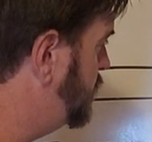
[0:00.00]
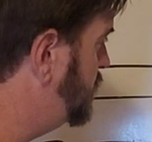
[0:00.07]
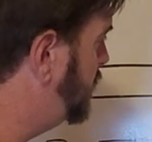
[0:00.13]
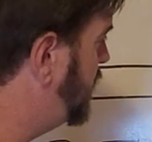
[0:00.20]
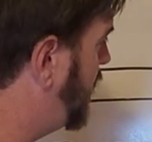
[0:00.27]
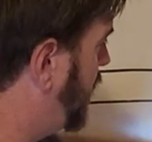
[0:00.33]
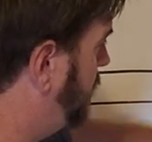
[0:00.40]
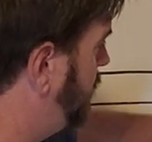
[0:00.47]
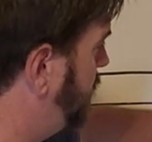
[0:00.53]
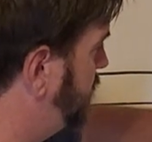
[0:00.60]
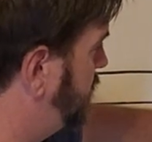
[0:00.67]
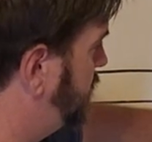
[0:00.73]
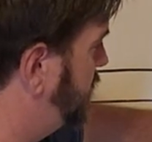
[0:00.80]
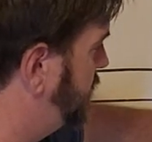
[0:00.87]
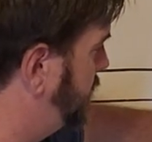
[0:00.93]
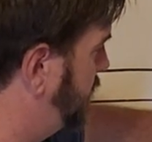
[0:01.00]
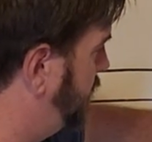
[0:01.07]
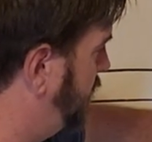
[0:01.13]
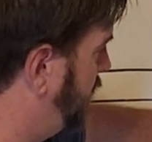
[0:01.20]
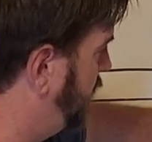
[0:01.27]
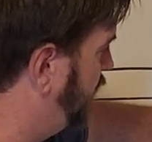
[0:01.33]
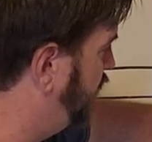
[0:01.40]
usually happens
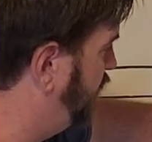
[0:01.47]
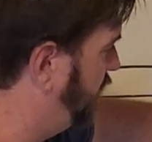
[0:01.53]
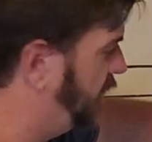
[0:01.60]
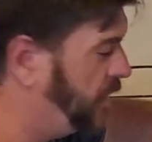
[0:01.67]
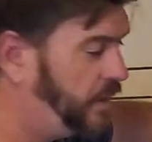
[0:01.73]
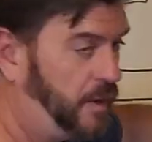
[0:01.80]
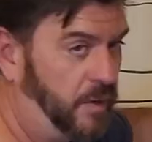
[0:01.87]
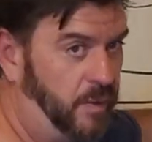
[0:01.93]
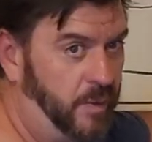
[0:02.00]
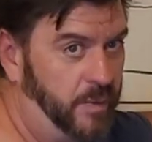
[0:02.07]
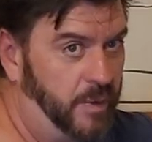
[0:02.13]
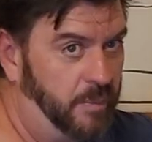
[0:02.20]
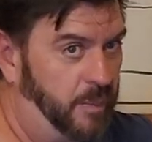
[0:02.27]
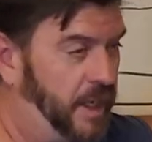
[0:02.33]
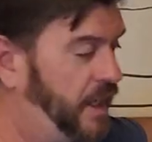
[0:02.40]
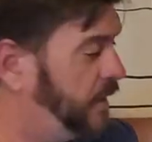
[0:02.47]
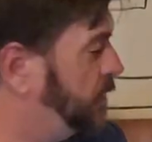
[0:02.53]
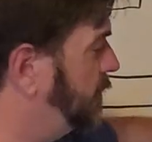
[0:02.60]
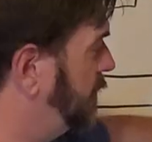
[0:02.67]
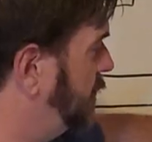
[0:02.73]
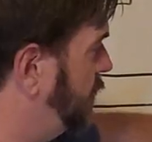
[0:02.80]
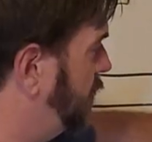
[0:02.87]
like if you get a loan, the bank
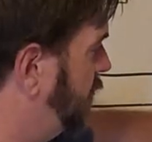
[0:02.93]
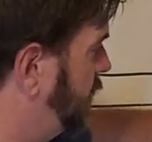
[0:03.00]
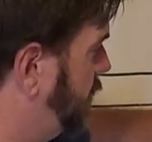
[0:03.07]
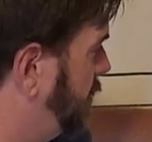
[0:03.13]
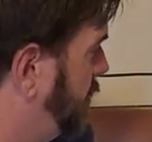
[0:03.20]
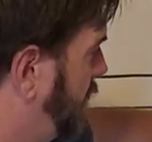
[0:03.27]
will loan on the